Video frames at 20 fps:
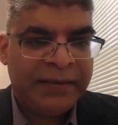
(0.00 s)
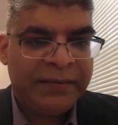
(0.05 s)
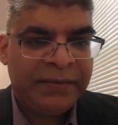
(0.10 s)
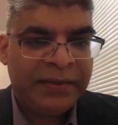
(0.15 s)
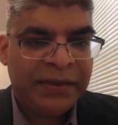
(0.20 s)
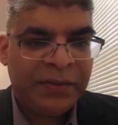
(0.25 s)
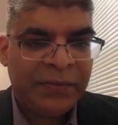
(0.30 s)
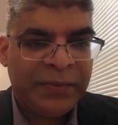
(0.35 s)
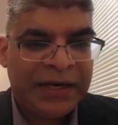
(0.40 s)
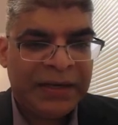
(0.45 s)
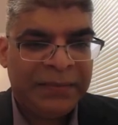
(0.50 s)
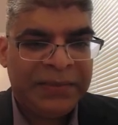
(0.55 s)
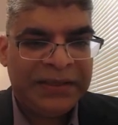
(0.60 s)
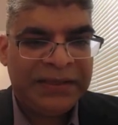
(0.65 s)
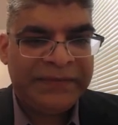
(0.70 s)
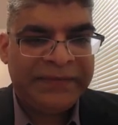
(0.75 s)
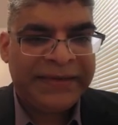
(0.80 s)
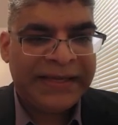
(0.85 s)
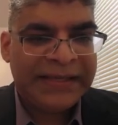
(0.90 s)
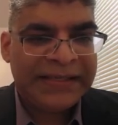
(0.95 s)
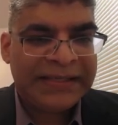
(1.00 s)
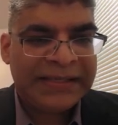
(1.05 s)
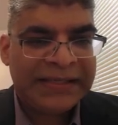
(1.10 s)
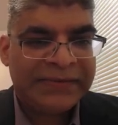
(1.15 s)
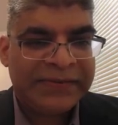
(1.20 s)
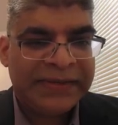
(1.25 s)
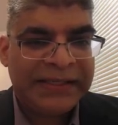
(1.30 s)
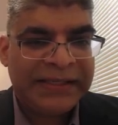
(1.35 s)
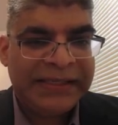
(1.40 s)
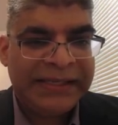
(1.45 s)
the wearable devices
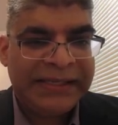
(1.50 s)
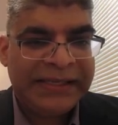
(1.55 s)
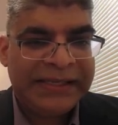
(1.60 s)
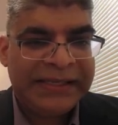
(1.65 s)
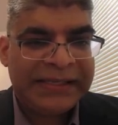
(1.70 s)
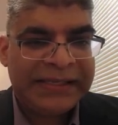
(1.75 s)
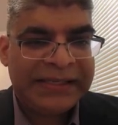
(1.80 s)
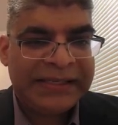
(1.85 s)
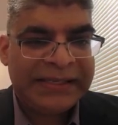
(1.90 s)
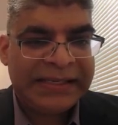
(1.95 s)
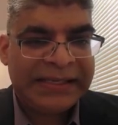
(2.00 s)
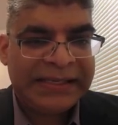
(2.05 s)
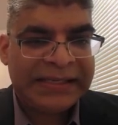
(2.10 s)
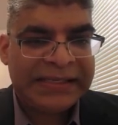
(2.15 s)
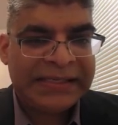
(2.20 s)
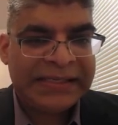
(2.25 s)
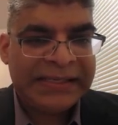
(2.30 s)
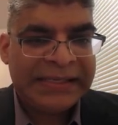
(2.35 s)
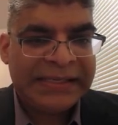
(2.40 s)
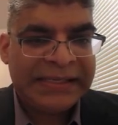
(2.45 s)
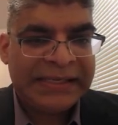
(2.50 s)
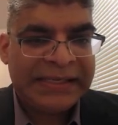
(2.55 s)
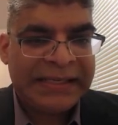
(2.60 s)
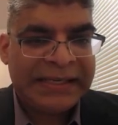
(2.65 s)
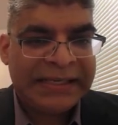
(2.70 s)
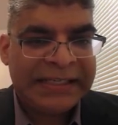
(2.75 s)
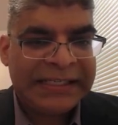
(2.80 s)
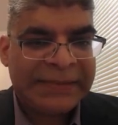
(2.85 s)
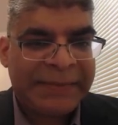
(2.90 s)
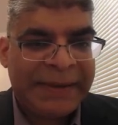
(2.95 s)
really is just
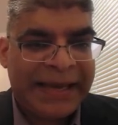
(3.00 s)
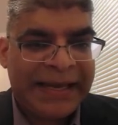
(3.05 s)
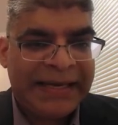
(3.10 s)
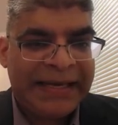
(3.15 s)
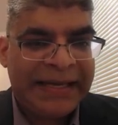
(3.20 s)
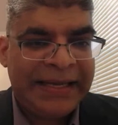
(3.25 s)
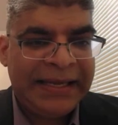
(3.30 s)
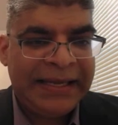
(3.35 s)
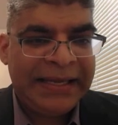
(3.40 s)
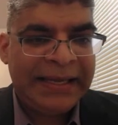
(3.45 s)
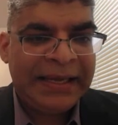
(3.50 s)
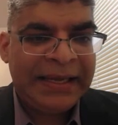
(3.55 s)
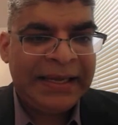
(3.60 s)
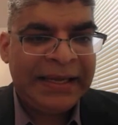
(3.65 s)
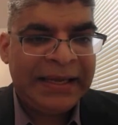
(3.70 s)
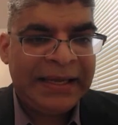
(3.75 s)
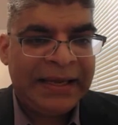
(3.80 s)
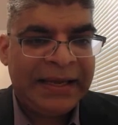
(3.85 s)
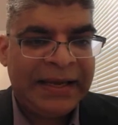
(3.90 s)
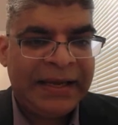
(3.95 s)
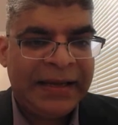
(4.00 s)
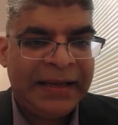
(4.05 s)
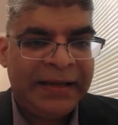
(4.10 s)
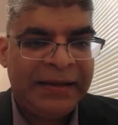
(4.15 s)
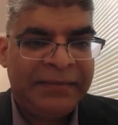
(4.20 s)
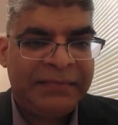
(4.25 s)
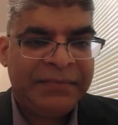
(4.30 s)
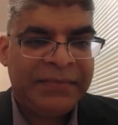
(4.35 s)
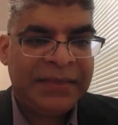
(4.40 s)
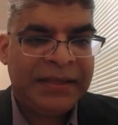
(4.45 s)
expanding.
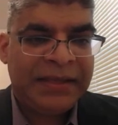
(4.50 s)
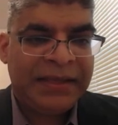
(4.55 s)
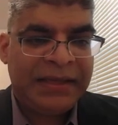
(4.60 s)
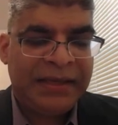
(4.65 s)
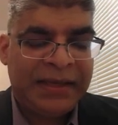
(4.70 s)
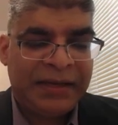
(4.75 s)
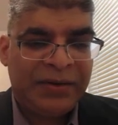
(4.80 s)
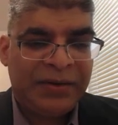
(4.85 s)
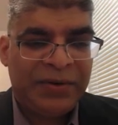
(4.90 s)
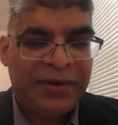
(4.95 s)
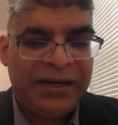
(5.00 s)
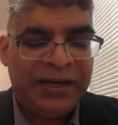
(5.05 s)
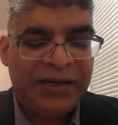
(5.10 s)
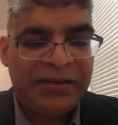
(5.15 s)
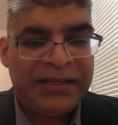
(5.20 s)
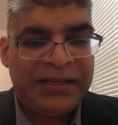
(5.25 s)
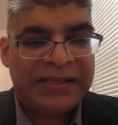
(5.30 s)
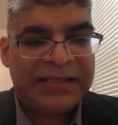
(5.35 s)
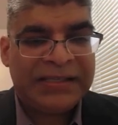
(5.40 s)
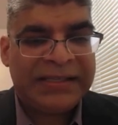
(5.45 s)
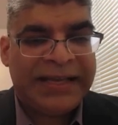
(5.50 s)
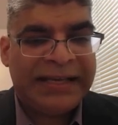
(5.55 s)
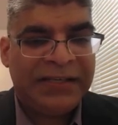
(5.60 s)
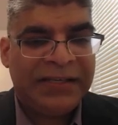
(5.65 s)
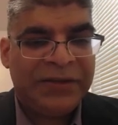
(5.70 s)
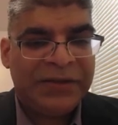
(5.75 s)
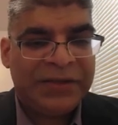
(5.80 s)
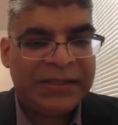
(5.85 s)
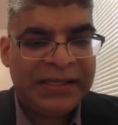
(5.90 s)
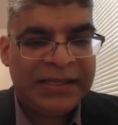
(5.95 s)
According to this slide,
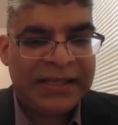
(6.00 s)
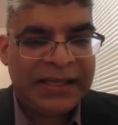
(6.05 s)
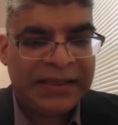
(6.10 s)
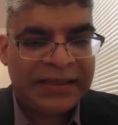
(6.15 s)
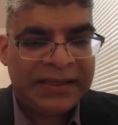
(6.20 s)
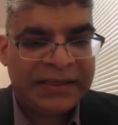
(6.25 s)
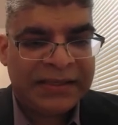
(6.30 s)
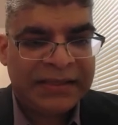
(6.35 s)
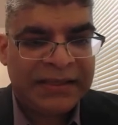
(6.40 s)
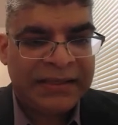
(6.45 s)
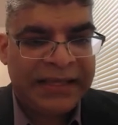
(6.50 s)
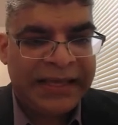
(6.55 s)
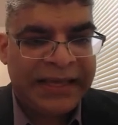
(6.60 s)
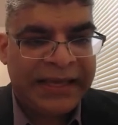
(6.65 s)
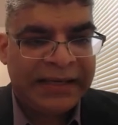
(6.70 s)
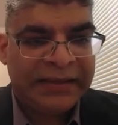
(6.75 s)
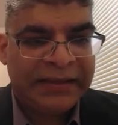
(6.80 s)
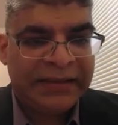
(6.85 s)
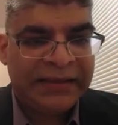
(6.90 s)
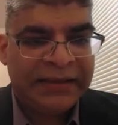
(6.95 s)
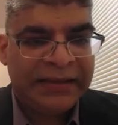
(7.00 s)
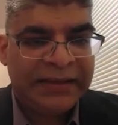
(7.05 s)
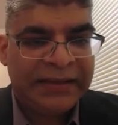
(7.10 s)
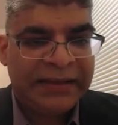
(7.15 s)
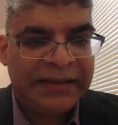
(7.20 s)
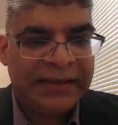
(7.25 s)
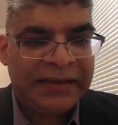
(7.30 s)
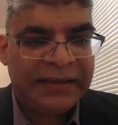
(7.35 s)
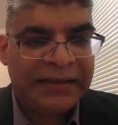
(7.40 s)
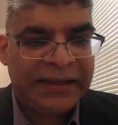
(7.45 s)
you see that there's a lot.
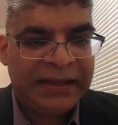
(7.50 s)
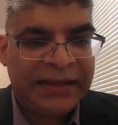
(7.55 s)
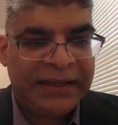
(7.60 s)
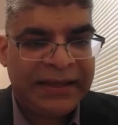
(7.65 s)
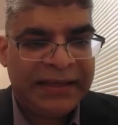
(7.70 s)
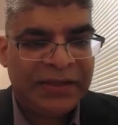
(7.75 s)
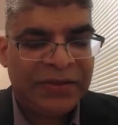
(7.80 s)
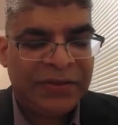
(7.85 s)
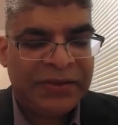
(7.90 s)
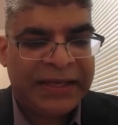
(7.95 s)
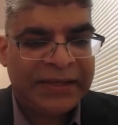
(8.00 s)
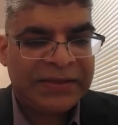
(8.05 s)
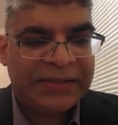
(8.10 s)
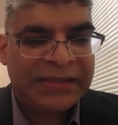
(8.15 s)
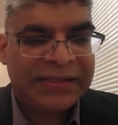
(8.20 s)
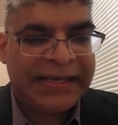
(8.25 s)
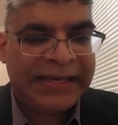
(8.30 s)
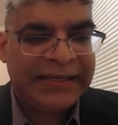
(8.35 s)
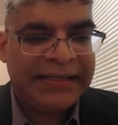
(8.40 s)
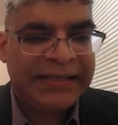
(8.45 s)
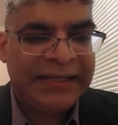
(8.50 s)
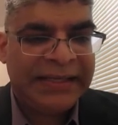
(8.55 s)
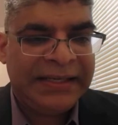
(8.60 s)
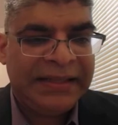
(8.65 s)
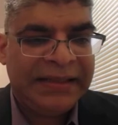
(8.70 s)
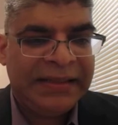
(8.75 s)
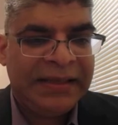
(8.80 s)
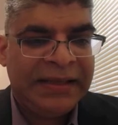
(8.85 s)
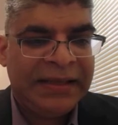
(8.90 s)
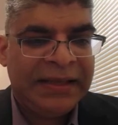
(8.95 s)
In
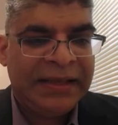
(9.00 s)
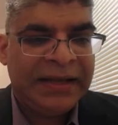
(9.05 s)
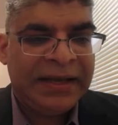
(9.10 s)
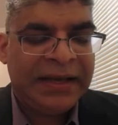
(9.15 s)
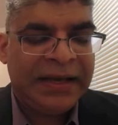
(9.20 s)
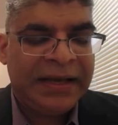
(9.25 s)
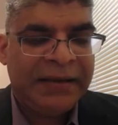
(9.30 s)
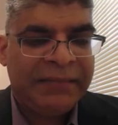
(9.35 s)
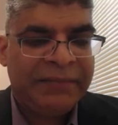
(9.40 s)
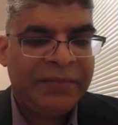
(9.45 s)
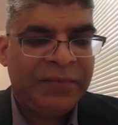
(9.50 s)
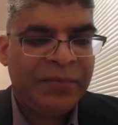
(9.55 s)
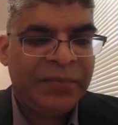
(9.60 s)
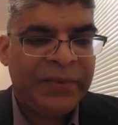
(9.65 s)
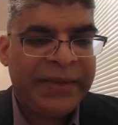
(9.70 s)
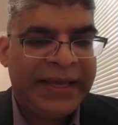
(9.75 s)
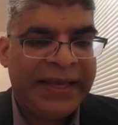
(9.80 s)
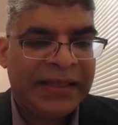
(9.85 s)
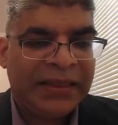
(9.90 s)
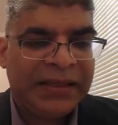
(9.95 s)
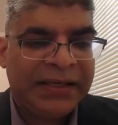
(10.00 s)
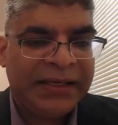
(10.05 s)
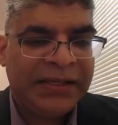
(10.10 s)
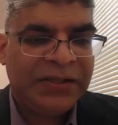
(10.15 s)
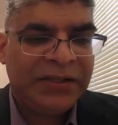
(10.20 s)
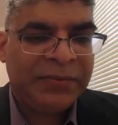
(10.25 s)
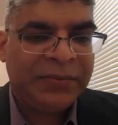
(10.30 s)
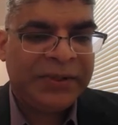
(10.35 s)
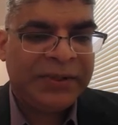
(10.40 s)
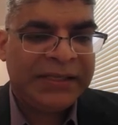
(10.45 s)
2019, we had
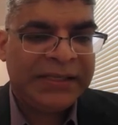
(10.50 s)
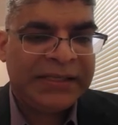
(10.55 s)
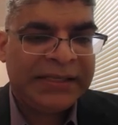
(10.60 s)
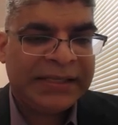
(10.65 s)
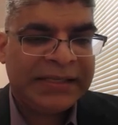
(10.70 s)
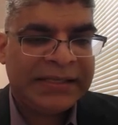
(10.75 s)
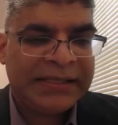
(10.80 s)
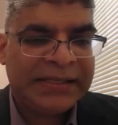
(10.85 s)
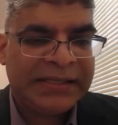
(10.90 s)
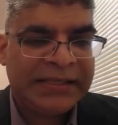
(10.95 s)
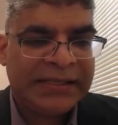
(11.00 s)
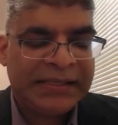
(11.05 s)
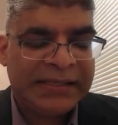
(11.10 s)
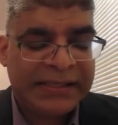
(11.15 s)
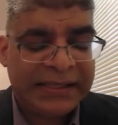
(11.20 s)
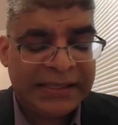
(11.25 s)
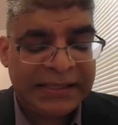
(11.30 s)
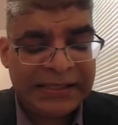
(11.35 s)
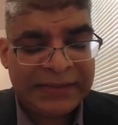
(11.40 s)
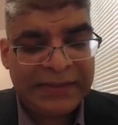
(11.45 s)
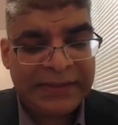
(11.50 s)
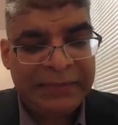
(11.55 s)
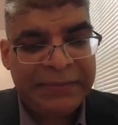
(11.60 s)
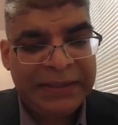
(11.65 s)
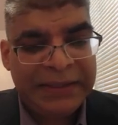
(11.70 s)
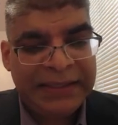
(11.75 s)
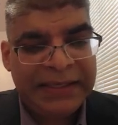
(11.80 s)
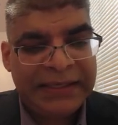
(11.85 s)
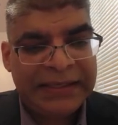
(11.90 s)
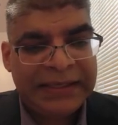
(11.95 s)
$32.63
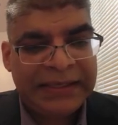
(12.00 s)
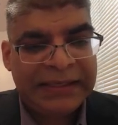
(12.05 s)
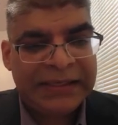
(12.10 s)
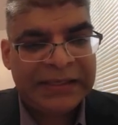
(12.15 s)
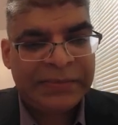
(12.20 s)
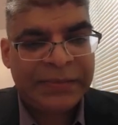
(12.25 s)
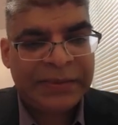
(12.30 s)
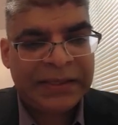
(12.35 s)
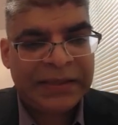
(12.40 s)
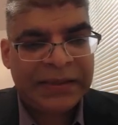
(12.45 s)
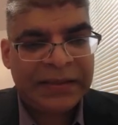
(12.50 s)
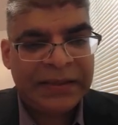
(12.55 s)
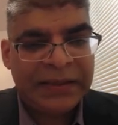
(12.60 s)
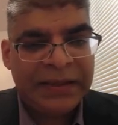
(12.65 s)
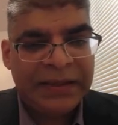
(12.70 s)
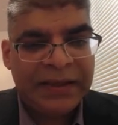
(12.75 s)
billion worth